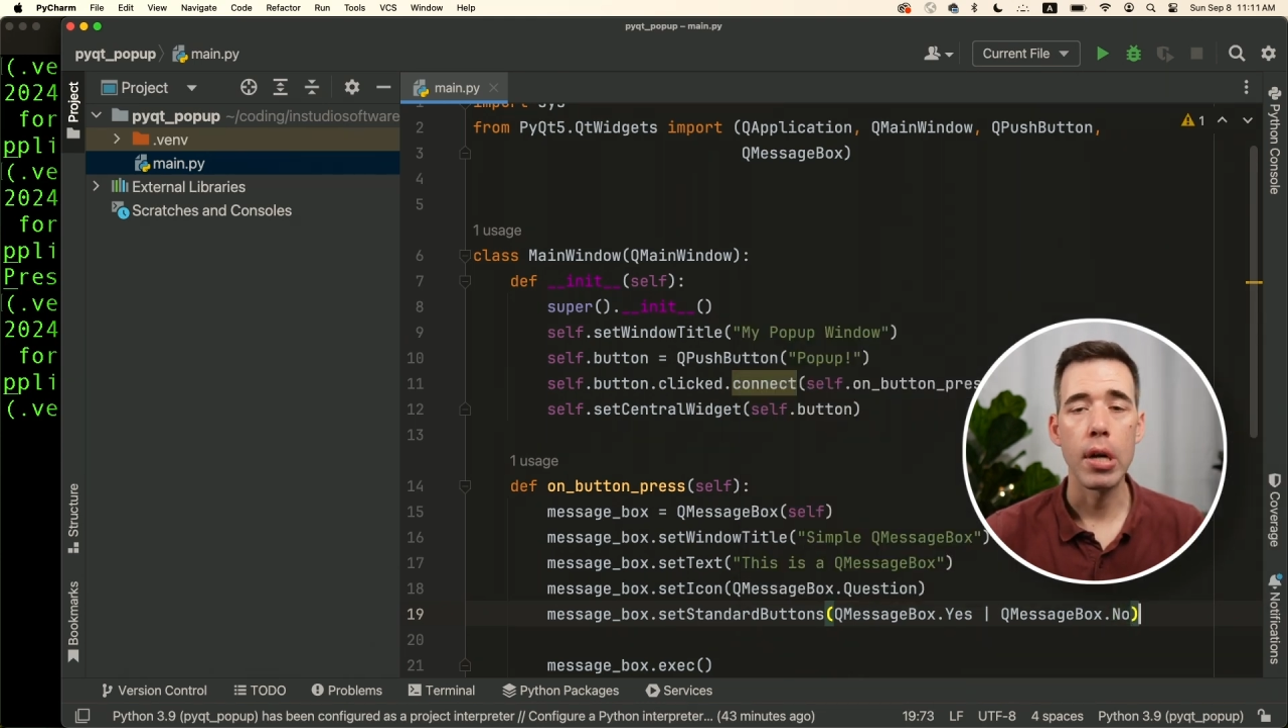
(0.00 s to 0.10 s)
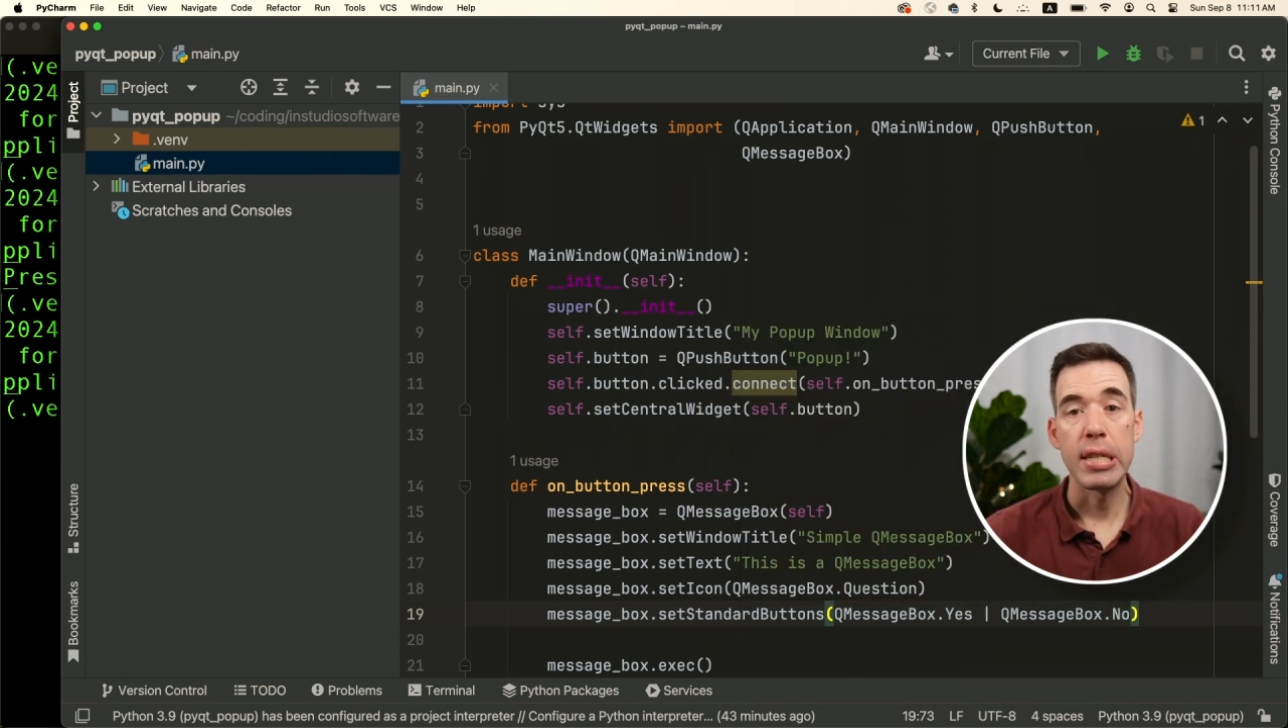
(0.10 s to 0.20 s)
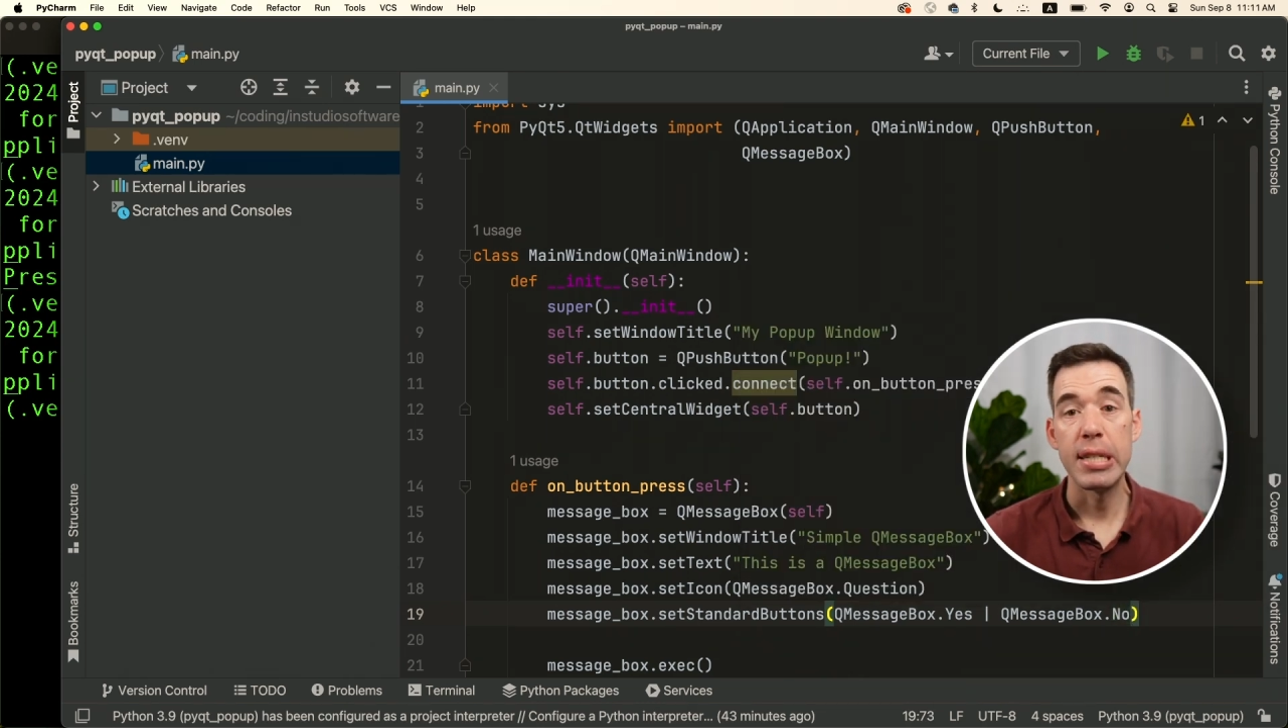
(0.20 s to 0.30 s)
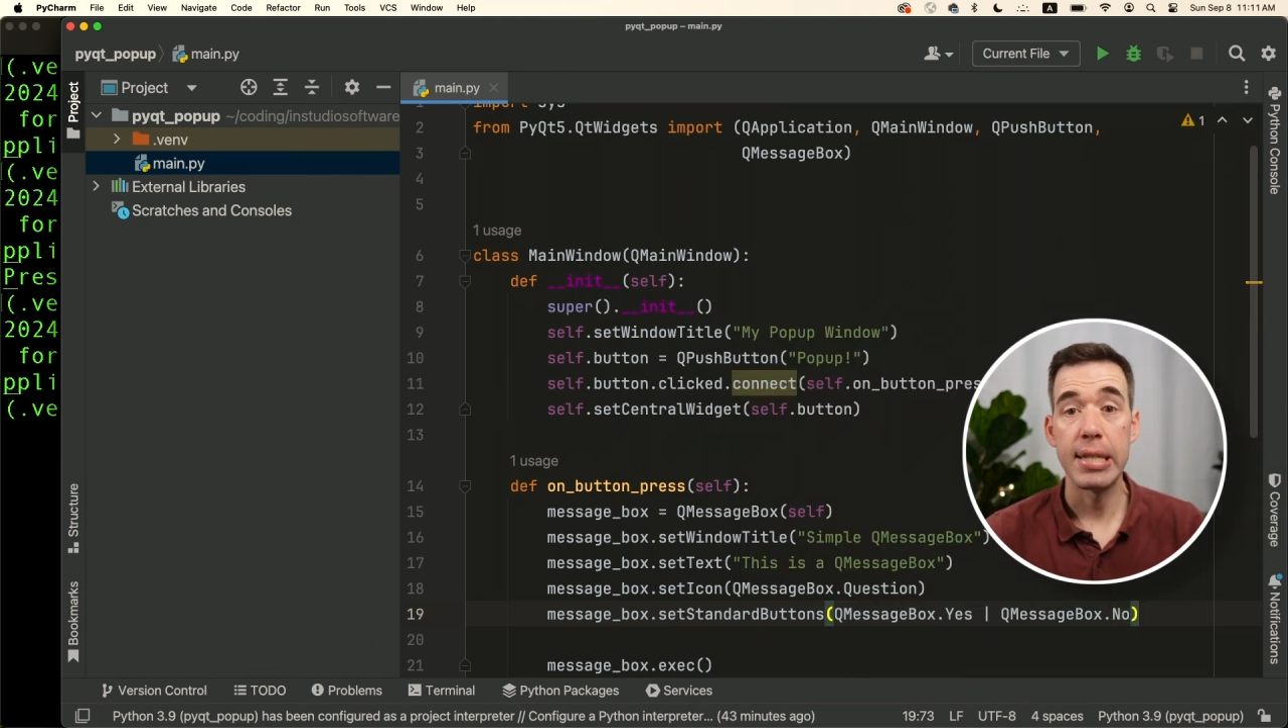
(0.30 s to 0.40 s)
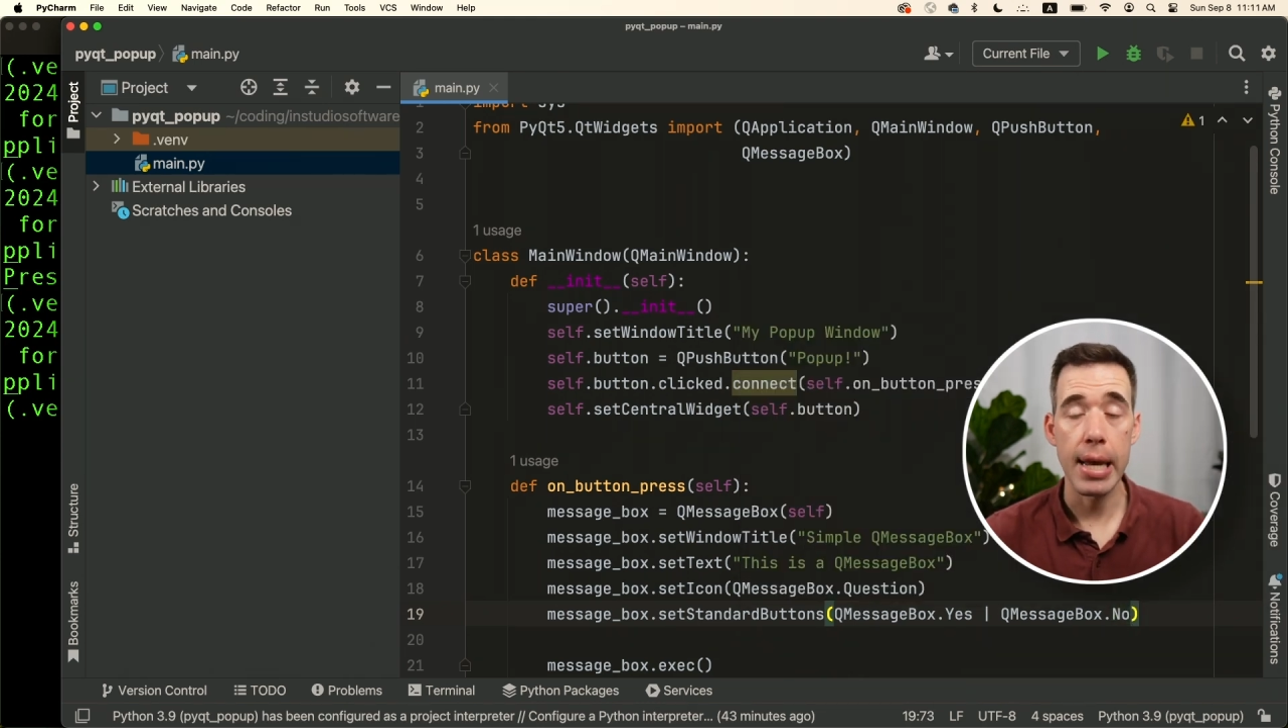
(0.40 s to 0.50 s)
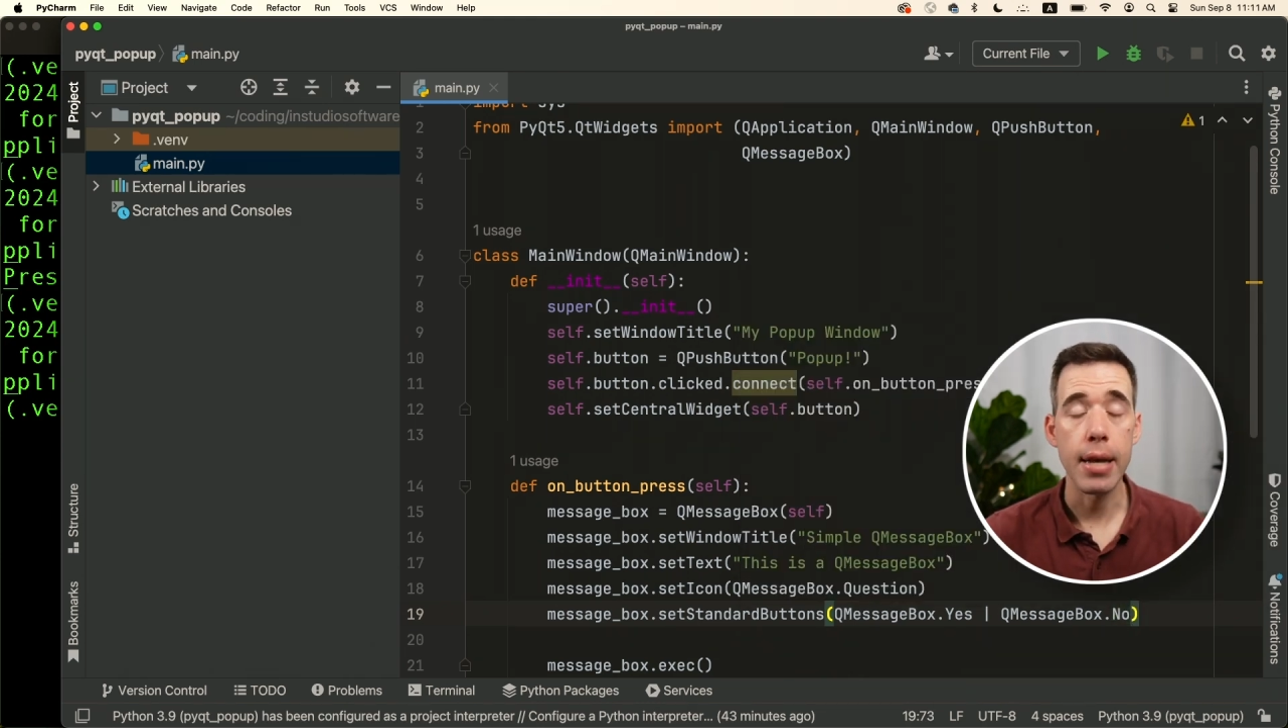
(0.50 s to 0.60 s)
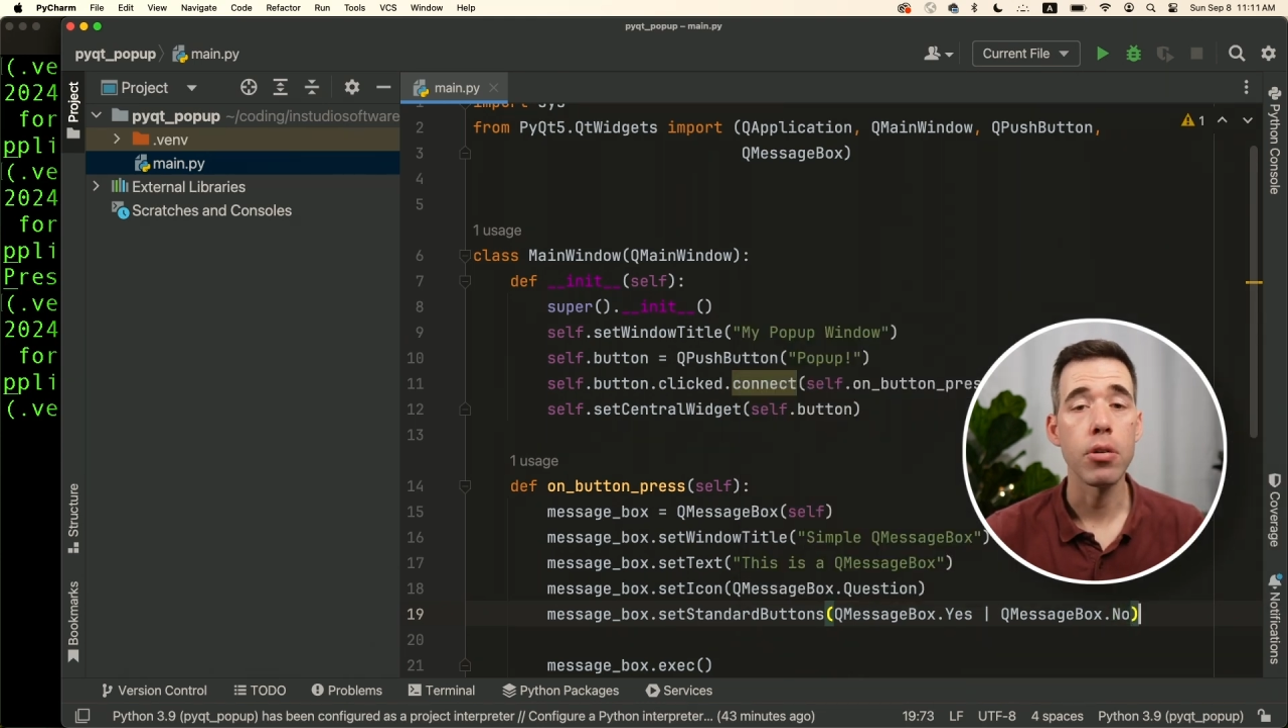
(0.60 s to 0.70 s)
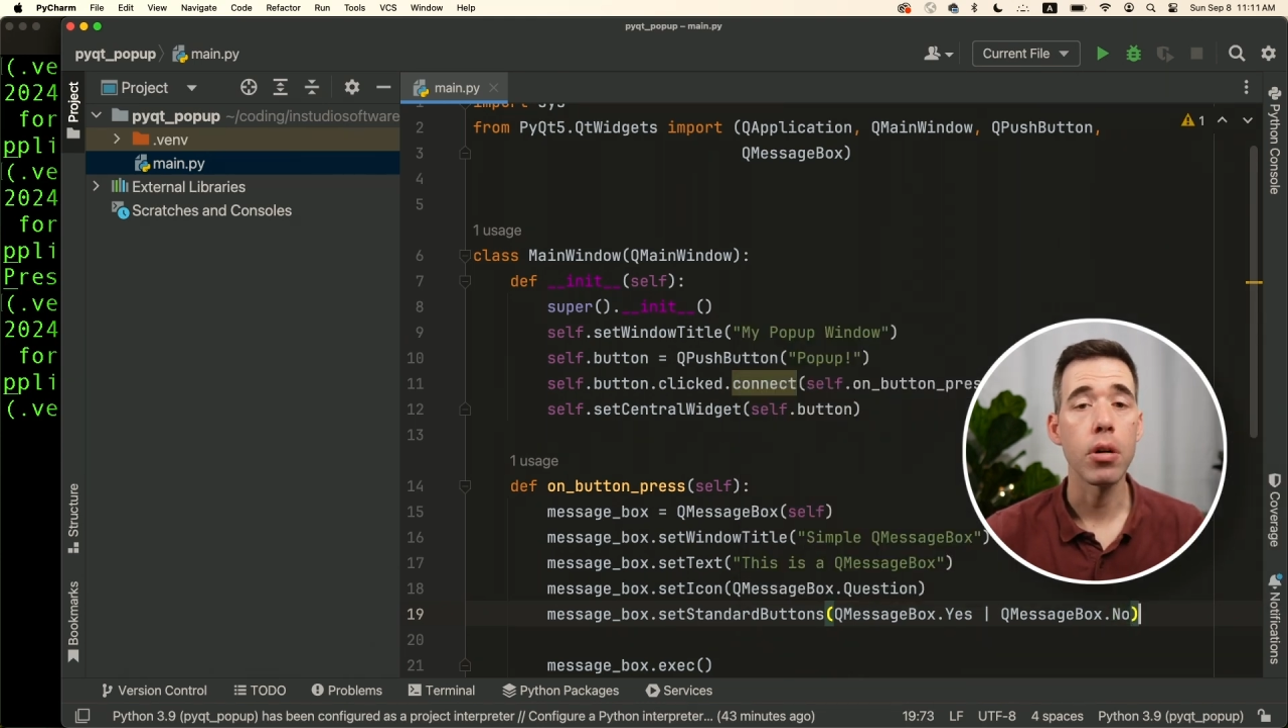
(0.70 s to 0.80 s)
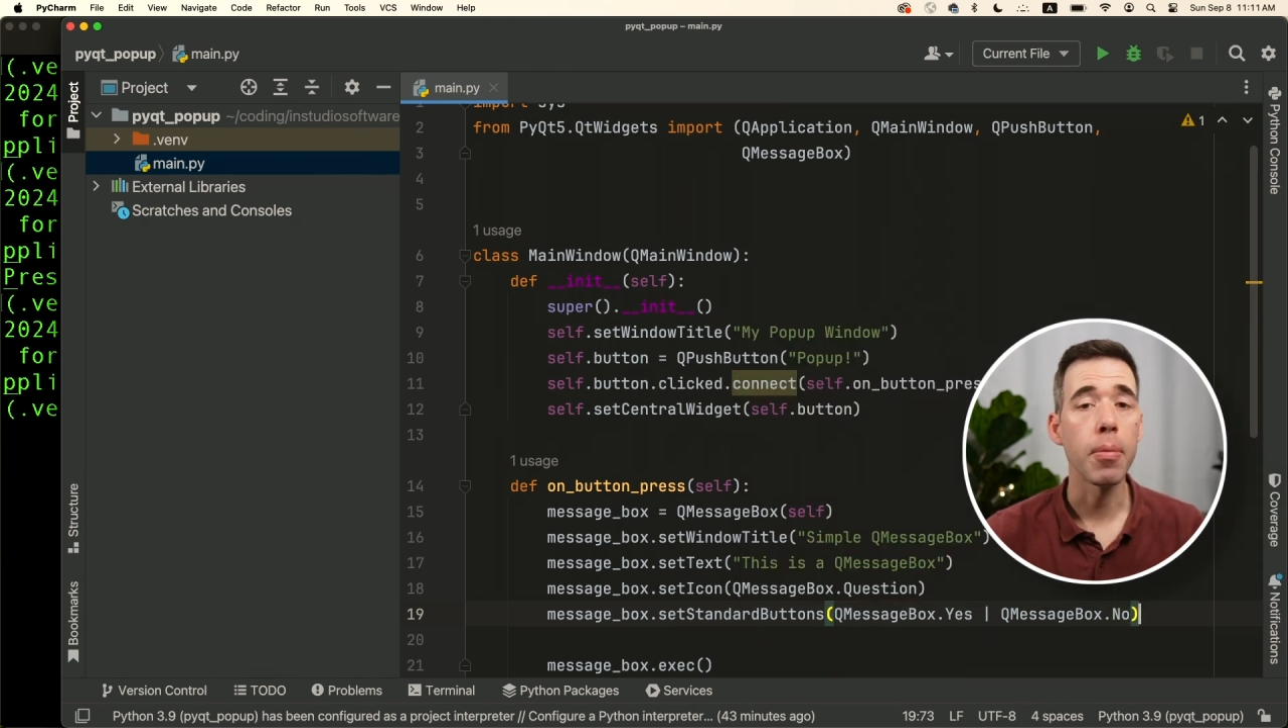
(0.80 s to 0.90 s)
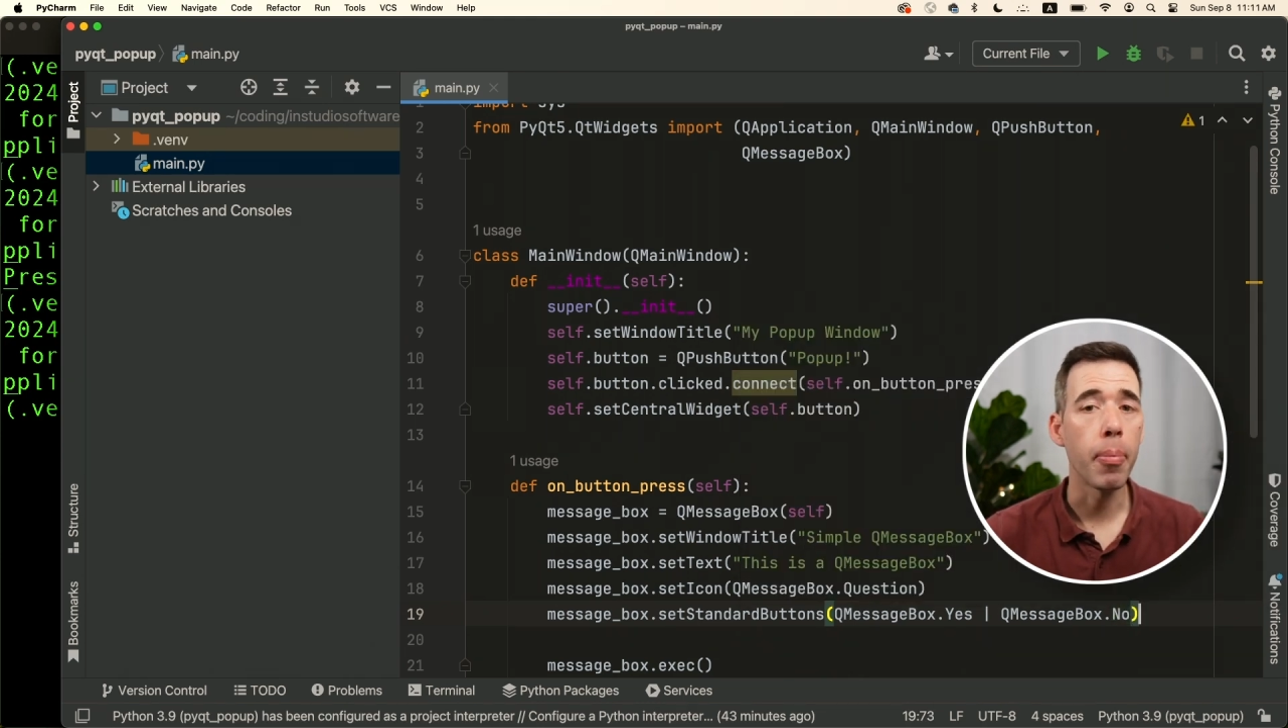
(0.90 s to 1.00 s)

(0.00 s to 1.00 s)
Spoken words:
standard